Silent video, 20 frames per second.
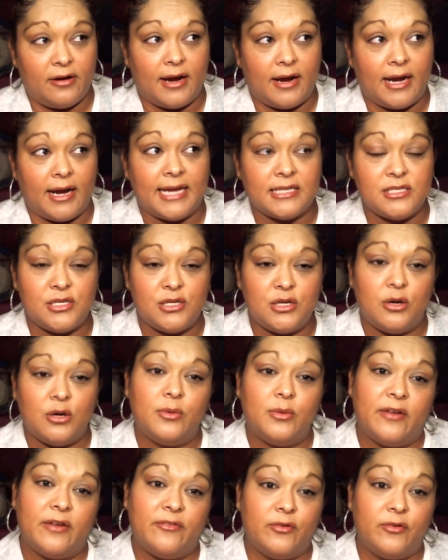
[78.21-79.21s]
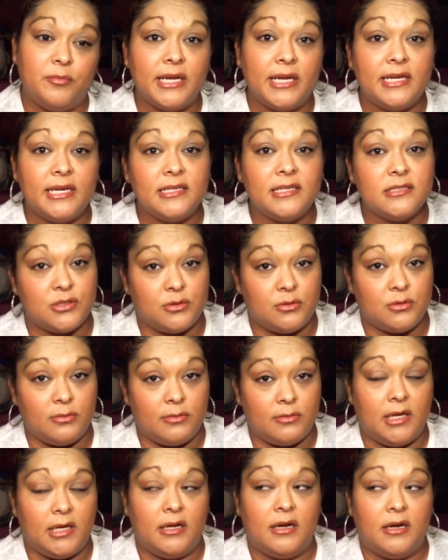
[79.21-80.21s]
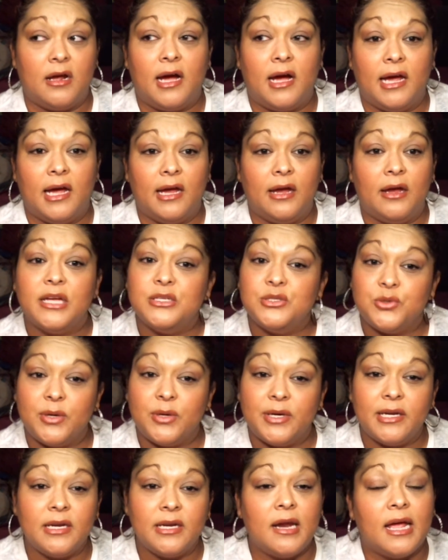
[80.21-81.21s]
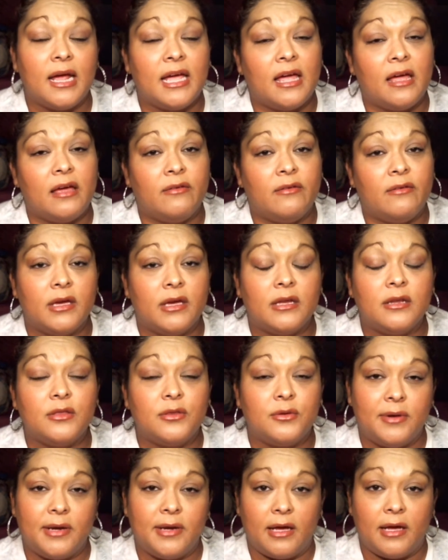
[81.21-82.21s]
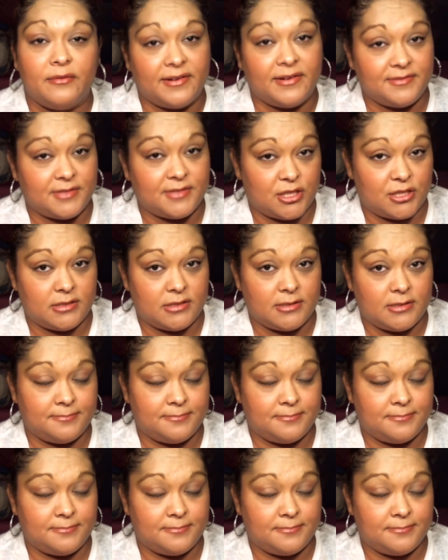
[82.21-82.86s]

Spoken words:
I get to know what everybody is doing. I enjoyed it. I gave it 3 out of 5 stars.